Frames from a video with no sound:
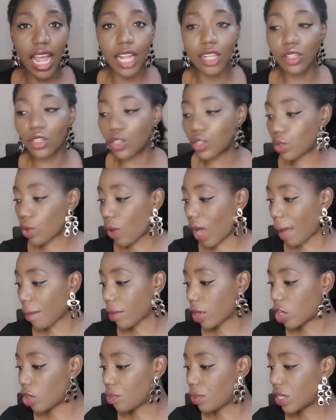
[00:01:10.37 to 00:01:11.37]
and so I'm
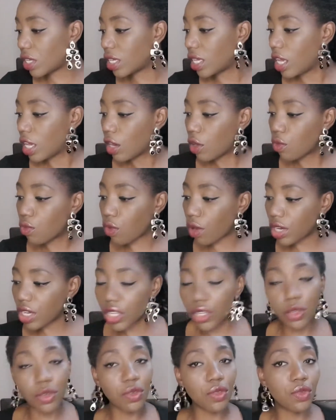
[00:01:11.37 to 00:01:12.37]
going to be
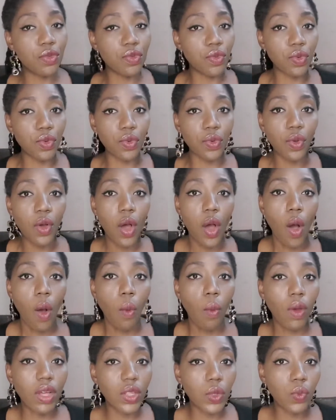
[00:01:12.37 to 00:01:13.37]
running you through
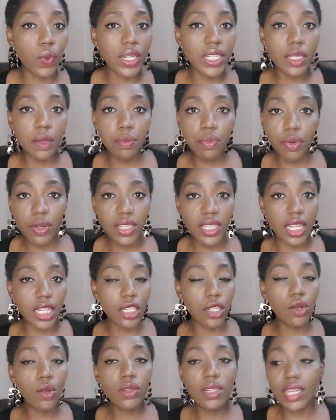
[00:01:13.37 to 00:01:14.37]
what the waiting
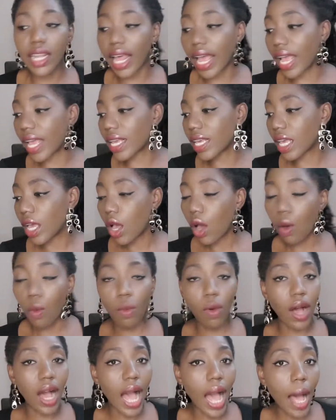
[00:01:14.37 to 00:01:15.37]
process looks like,
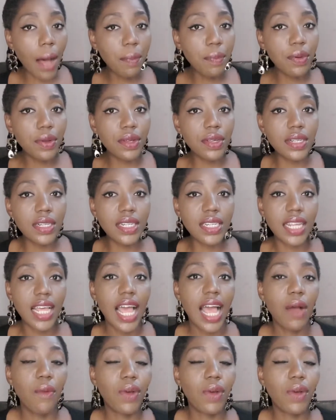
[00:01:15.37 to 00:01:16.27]
what happened,